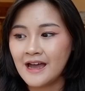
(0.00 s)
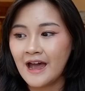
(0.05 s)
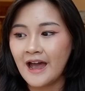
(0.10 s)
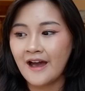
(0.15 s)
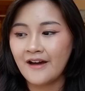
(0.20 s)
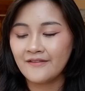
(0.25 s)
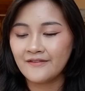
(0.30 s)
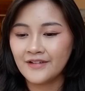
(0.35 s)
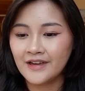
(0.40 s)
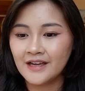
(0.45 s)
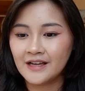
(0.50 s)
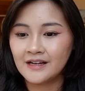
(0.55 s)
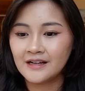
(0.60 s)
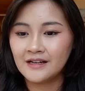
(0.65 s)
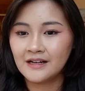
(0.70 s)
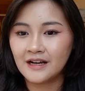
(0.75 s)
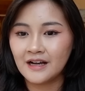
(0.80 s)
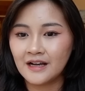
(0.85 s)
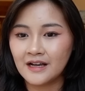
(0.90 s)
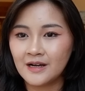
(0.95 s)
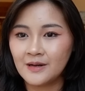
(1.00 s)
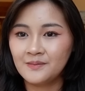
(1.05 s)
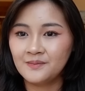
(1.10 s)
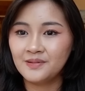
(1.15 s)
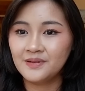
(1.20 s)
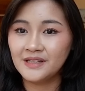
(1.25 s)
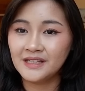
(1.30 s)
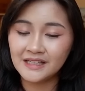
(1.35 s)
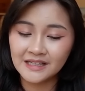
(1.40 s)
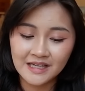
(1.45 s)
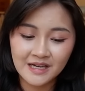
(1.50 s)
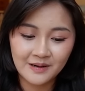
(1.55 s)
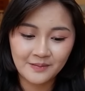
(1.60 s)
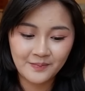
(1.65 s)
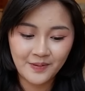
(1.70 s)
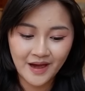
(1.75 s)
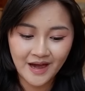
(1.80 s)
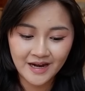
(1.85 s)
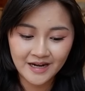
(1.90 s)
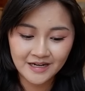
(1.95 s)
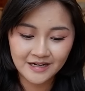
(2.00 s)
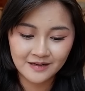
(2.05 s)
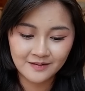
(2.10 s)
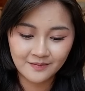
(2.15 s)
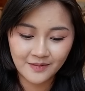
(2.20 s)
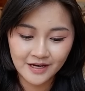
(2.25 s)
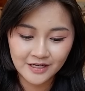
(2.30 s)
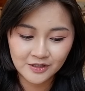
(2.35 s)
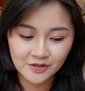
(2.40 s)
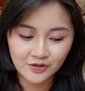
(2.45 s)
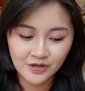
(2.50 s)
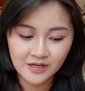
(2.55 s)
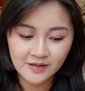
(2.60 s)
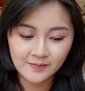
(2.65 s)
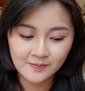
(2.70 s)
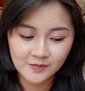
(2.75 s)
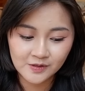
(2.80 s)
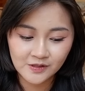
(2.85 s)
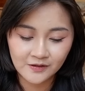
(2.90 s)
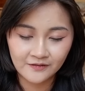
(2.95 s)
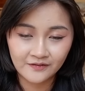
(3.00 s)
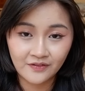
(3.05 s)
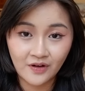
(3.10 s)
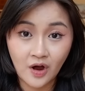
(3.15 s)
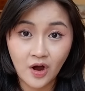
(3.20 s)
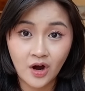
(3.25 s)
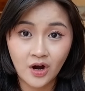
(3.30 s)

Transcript: having completely abandoned my dreams of